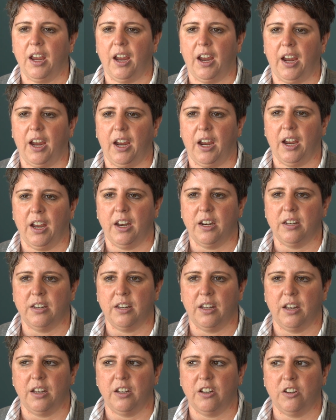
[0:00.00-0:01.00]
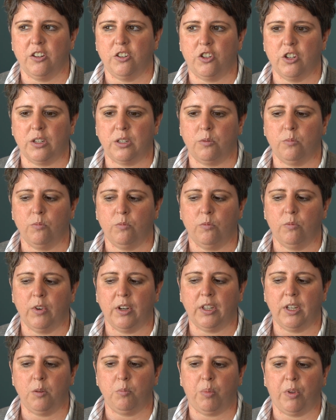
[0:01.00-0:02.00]
And just
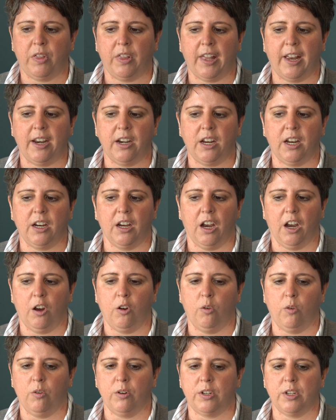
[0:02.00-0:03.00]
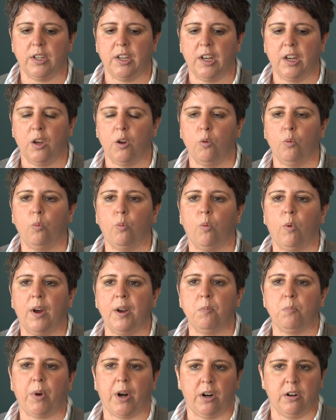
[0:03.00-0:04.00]
really planning out
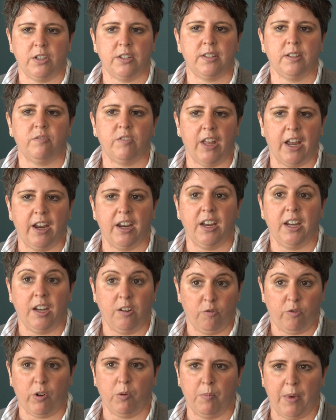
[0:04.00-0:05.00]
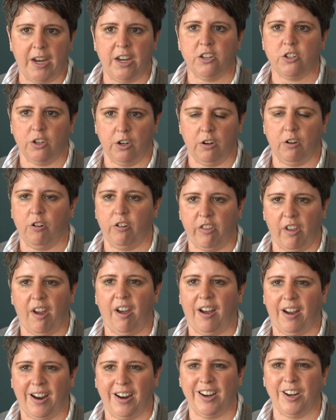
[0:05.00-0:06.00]
what parts of that information or the
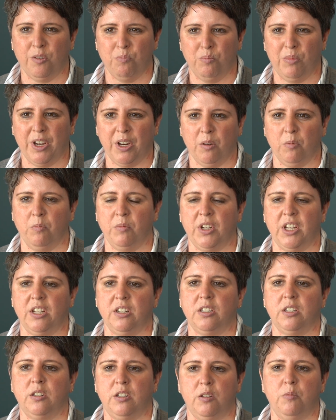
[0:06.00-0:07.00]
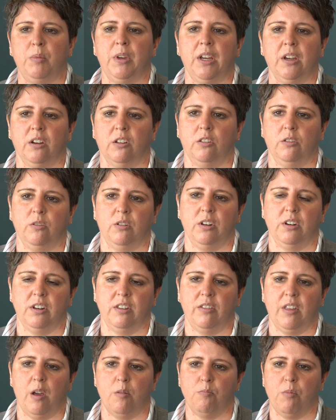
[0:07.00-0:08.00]
I in BIM need to be included
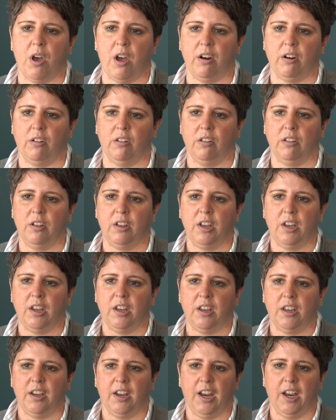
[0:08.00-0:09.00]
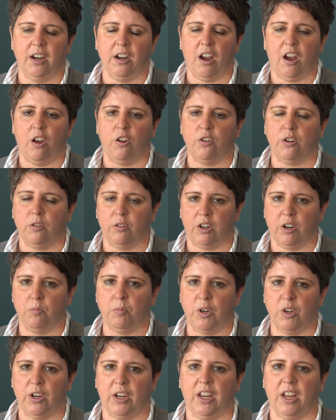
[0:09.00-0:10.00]
in that model and how to
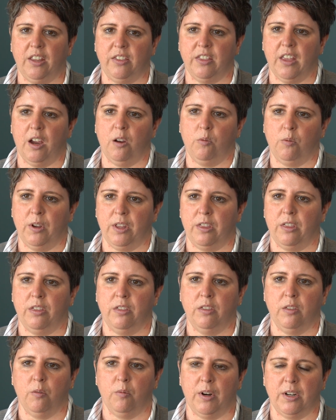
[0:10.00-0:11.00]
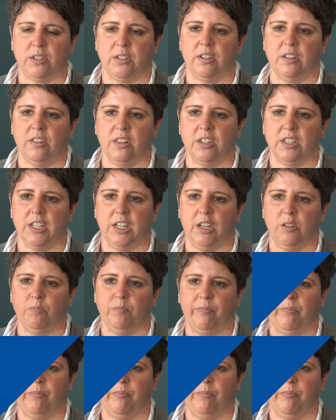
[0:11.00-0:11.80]
communicate that with the rest of the team.